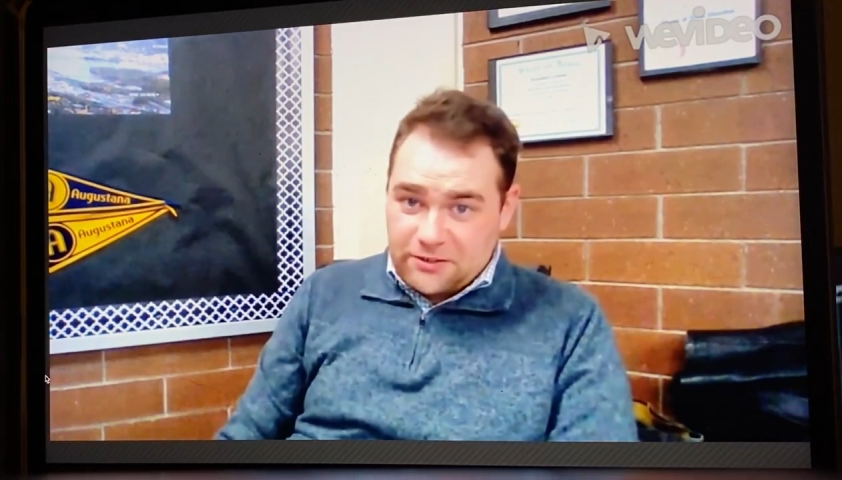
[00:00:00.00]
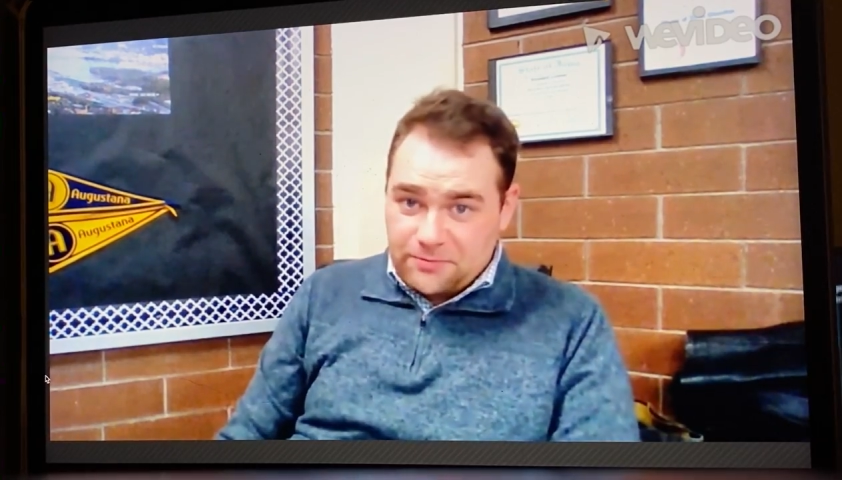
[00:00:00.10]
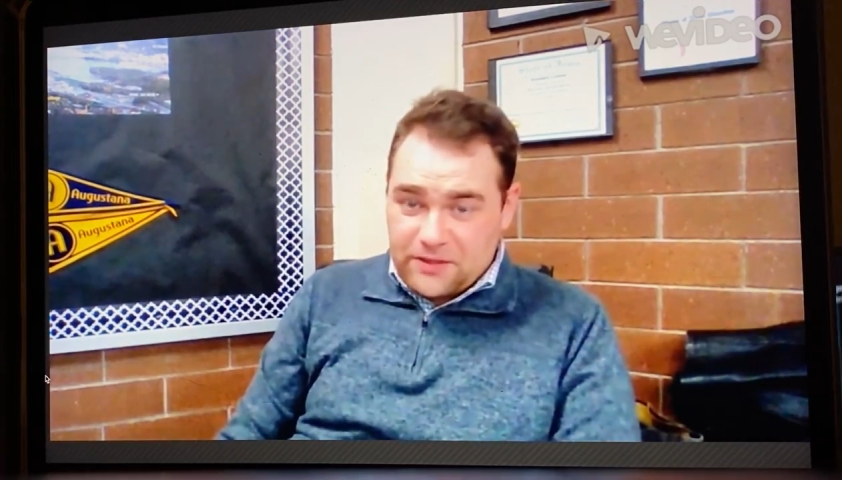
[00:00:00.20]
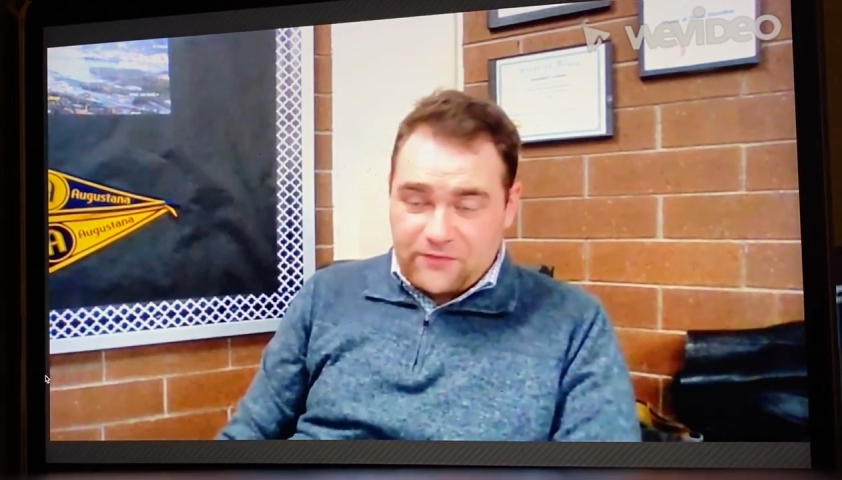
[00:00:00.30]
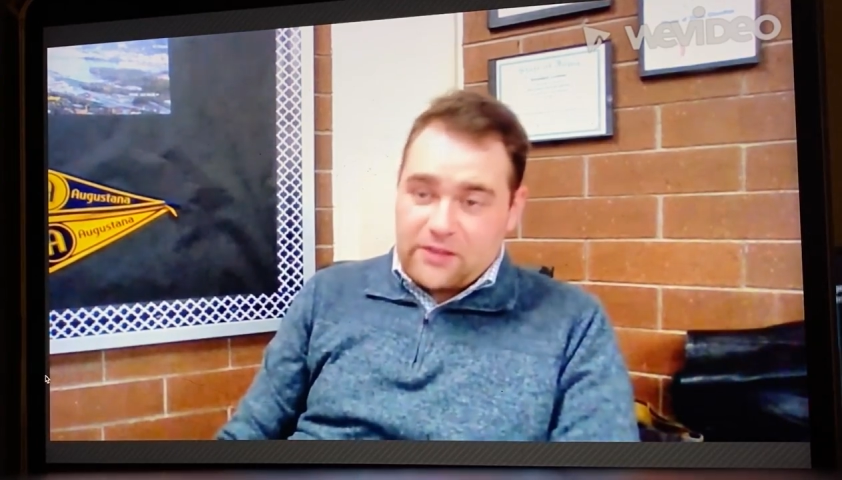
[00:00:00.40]

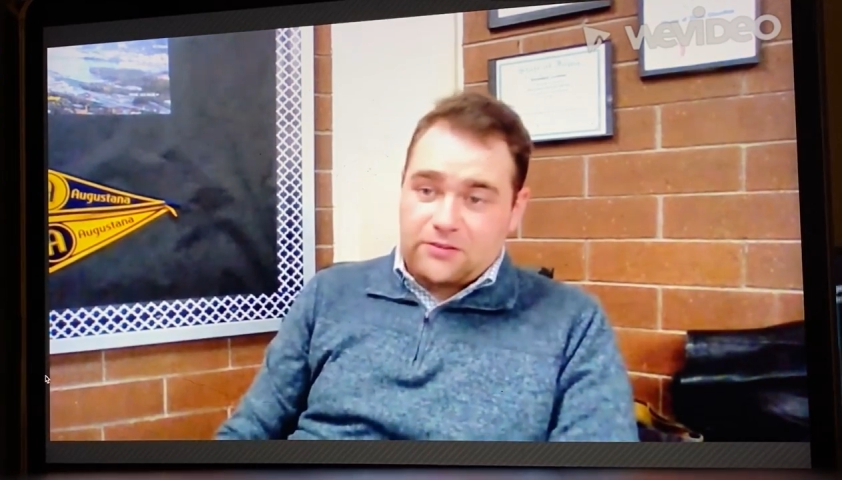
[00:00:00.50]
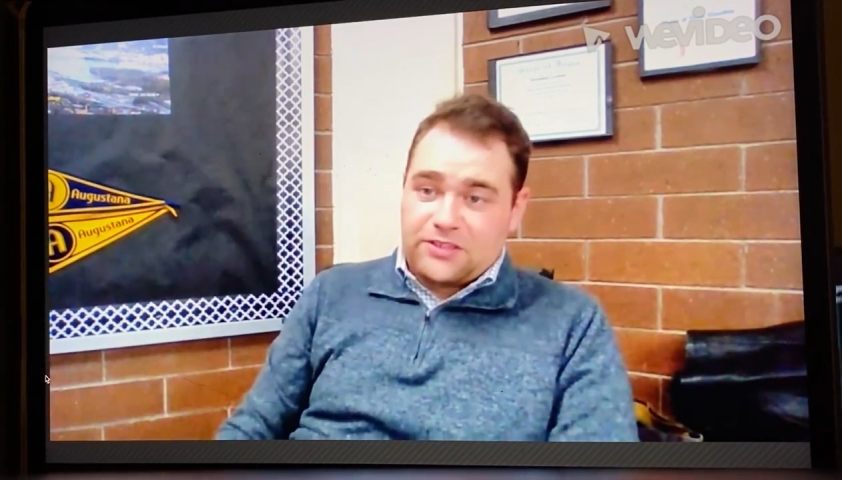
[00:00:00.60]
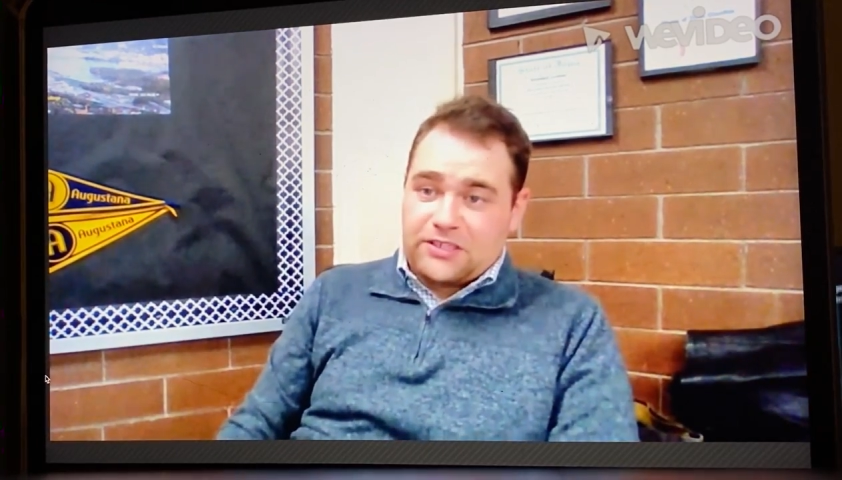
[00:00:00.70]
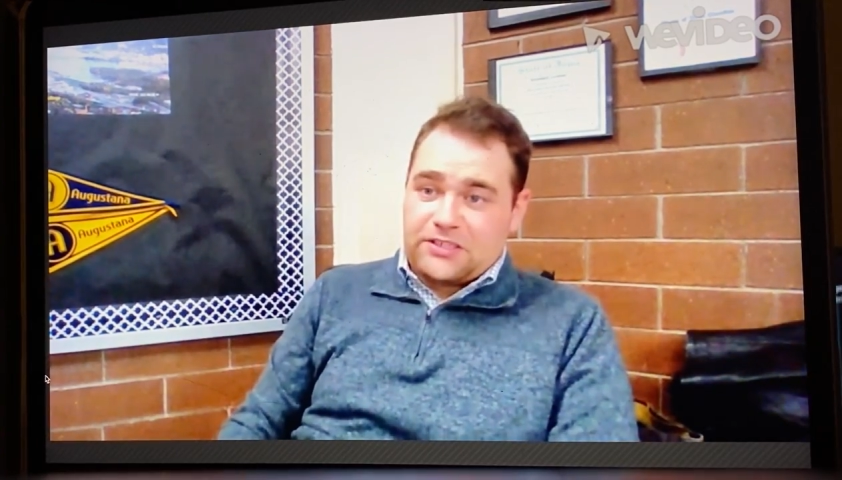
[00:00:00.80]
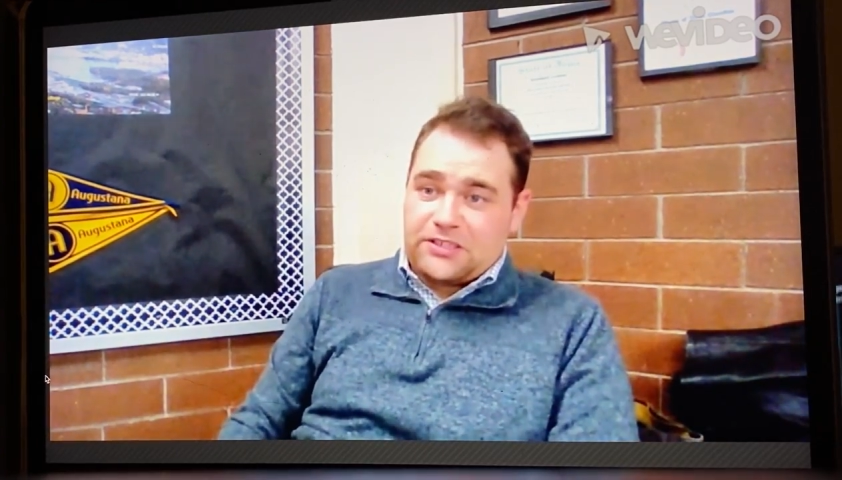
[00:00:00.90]
It follows
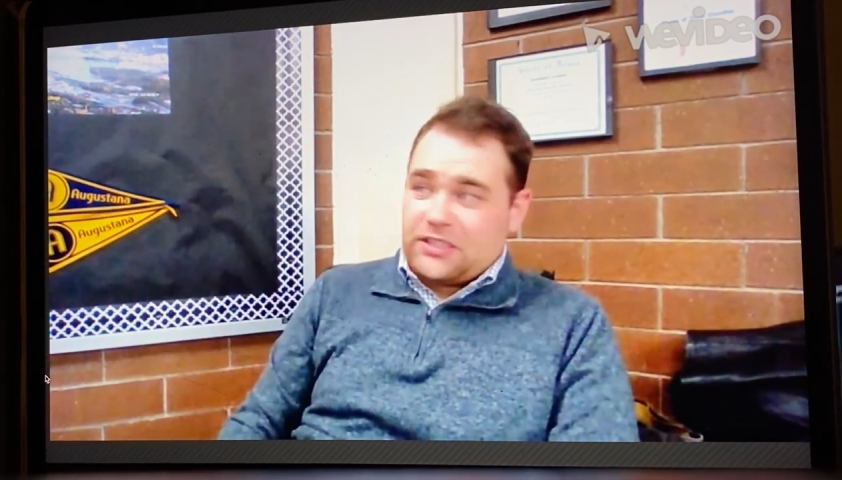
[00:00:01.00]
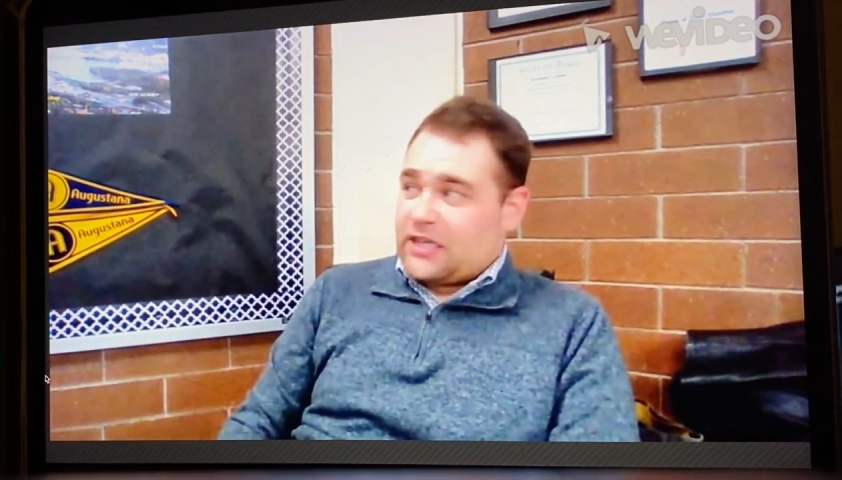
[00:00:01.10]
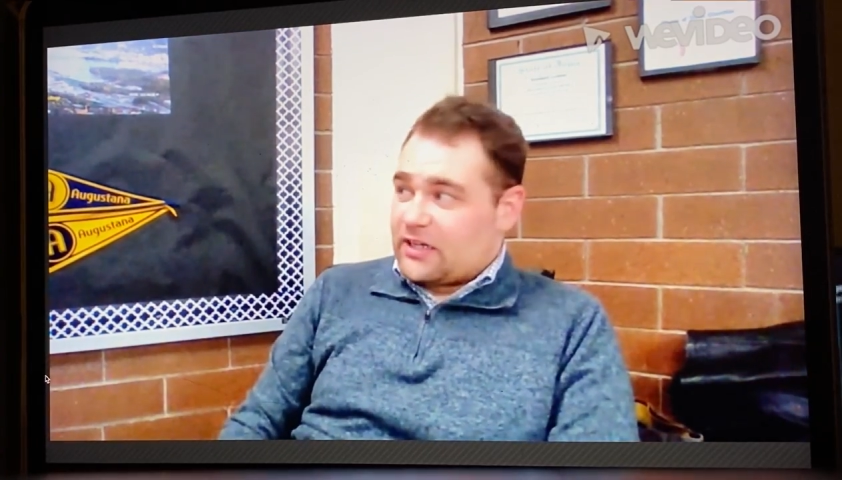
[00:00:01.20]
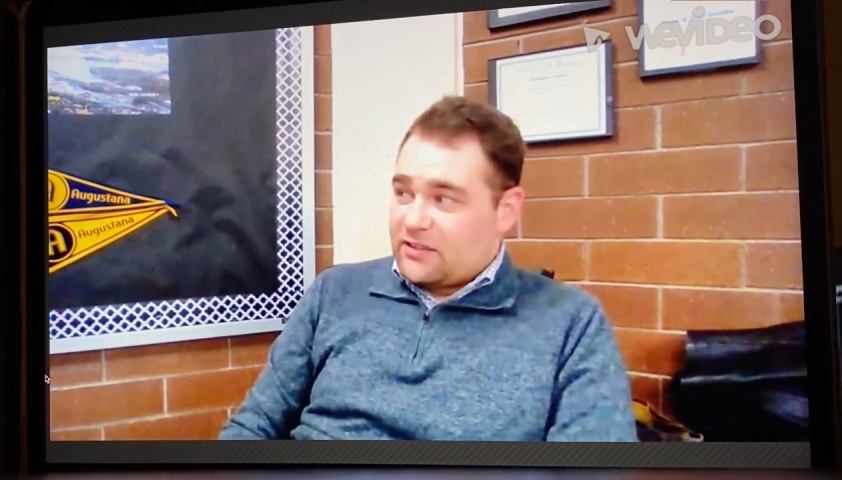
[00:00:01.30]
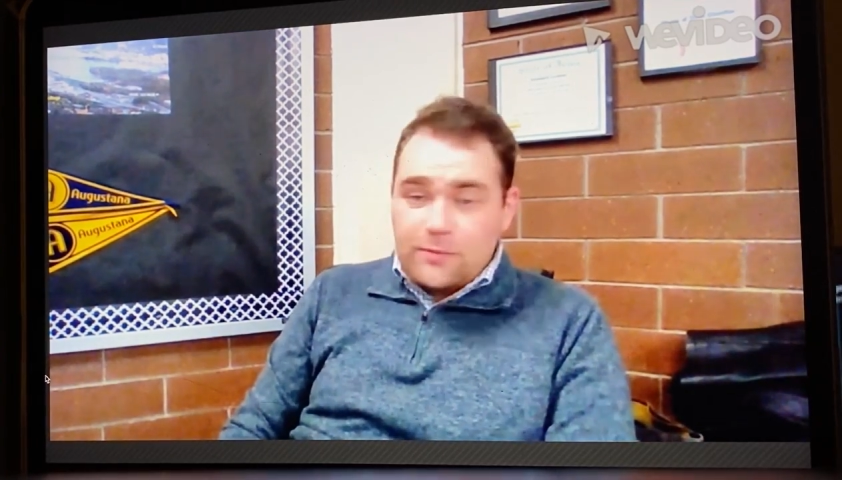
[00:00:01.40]
us in
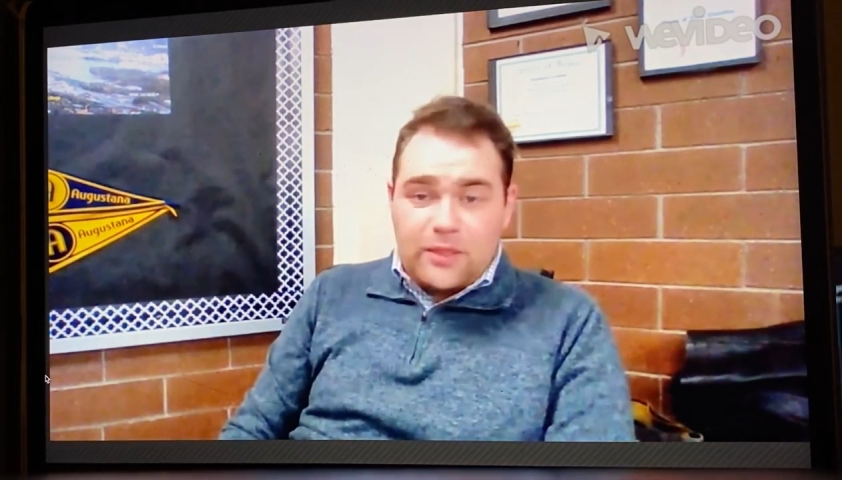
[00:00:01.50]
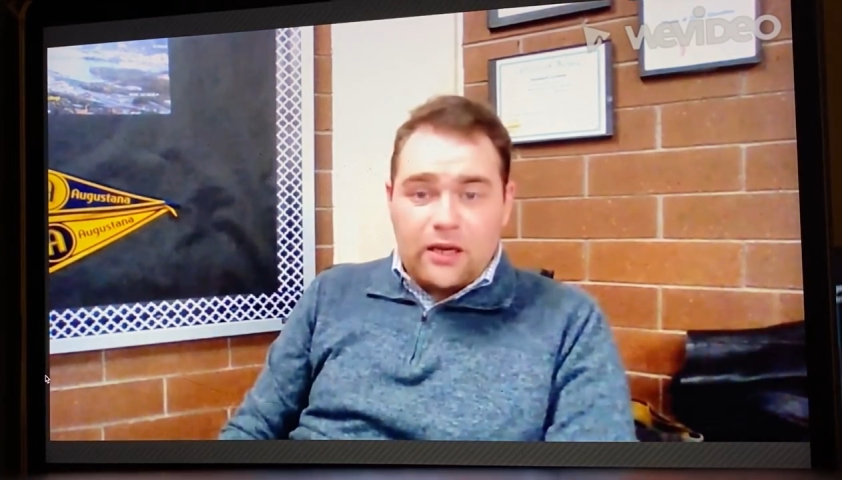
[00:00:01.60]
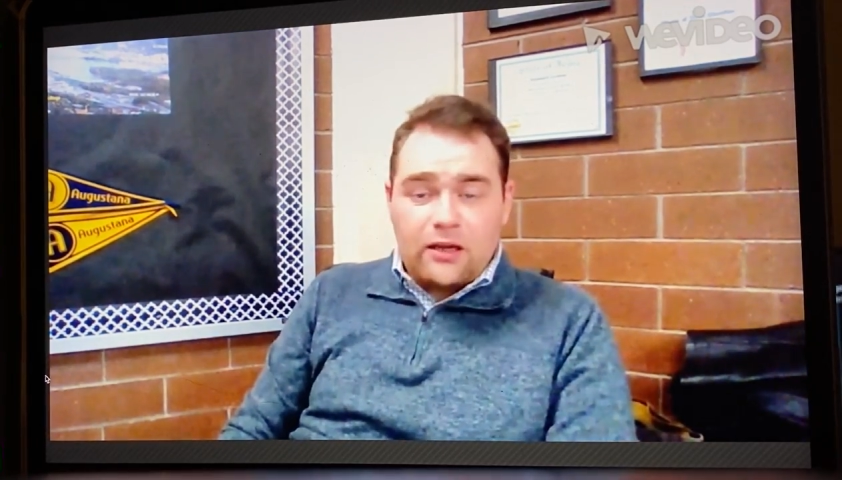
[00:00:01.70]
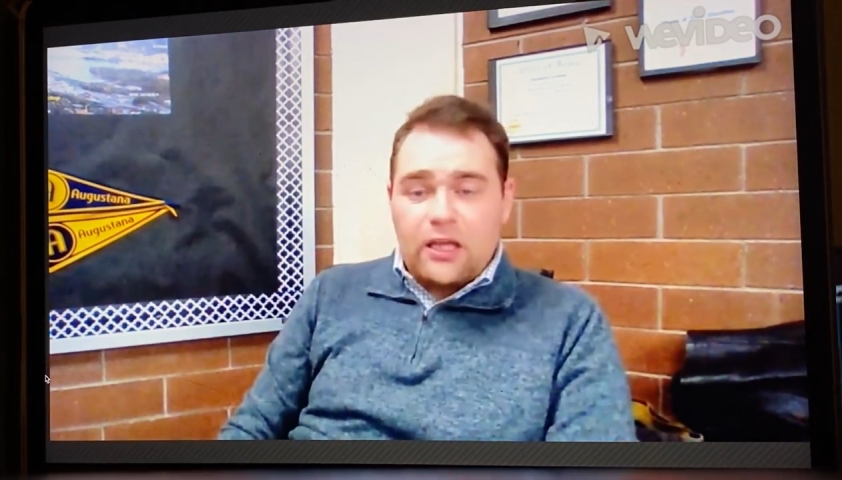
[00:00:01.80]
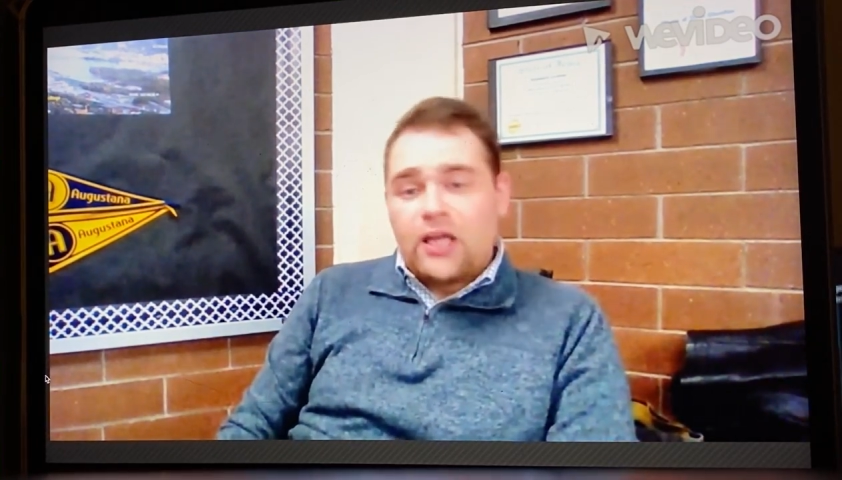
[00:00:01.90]

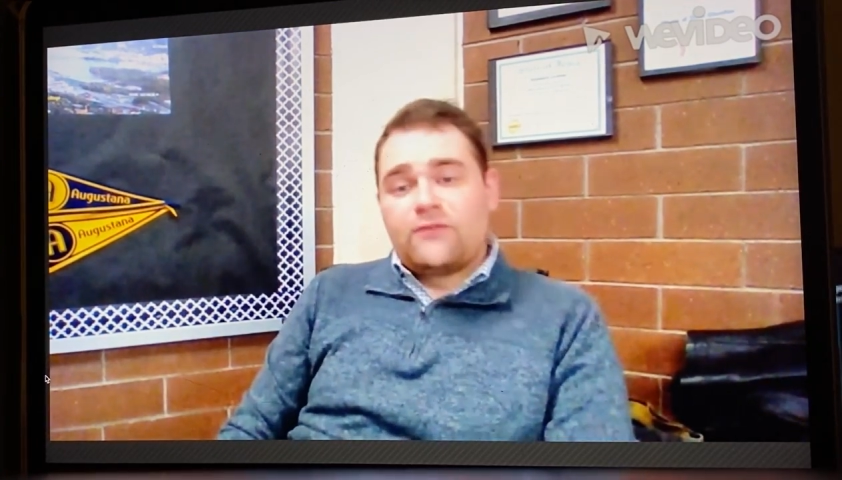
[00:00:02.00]
academia,